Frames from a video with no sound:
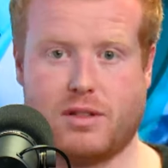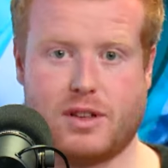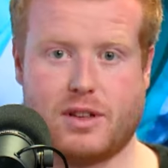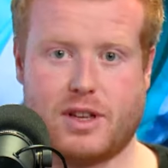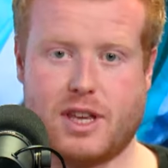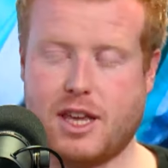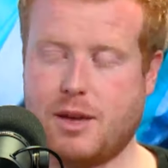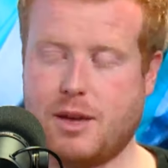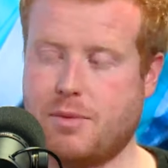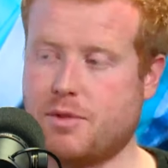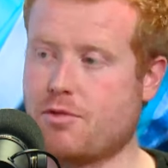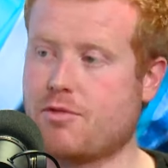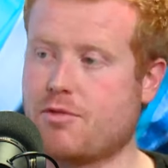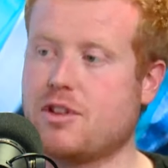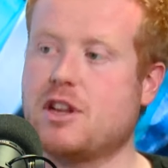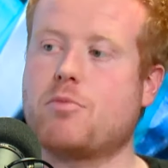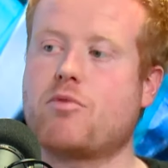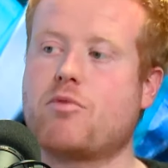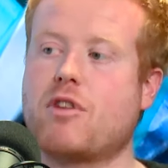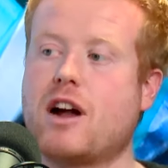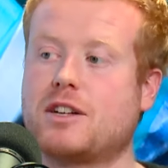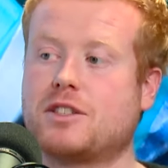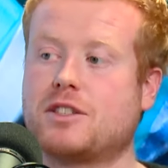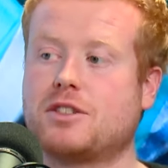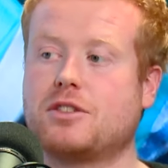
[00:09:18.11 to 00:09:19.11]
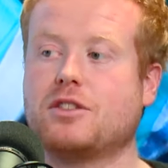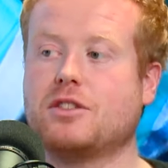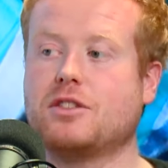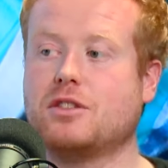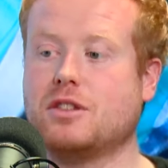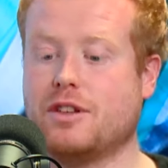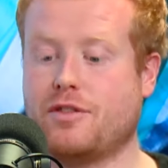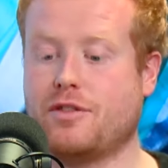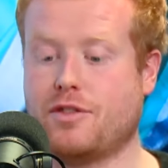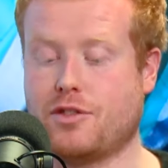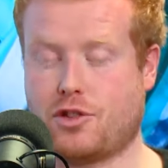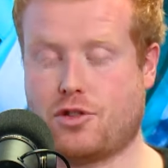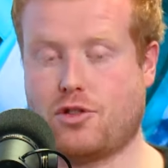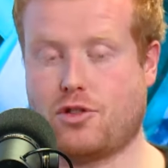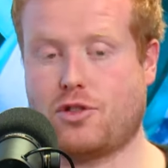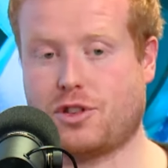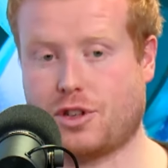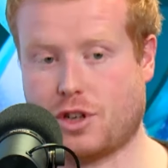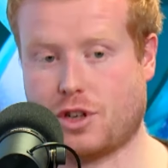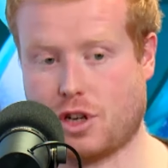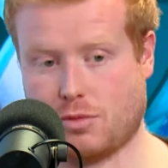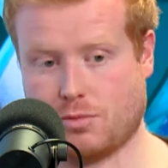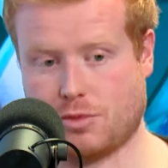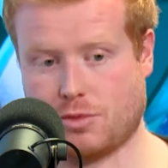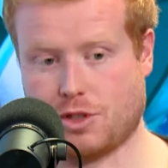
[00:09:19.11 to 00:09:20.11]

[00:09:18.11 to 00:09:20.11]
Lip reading: Keeping it really practical, if you're cooking at home